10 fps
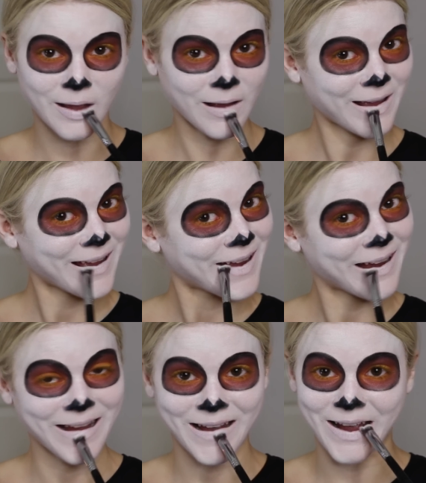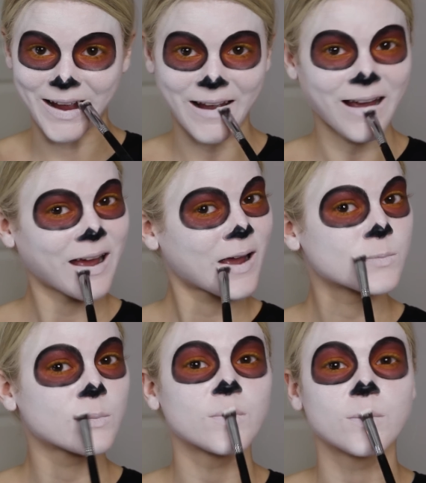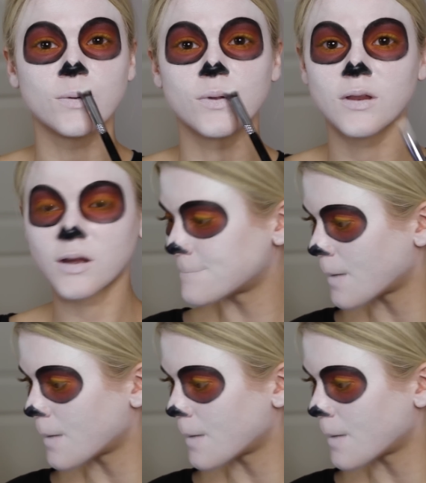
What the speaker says: some more of that white cream color base,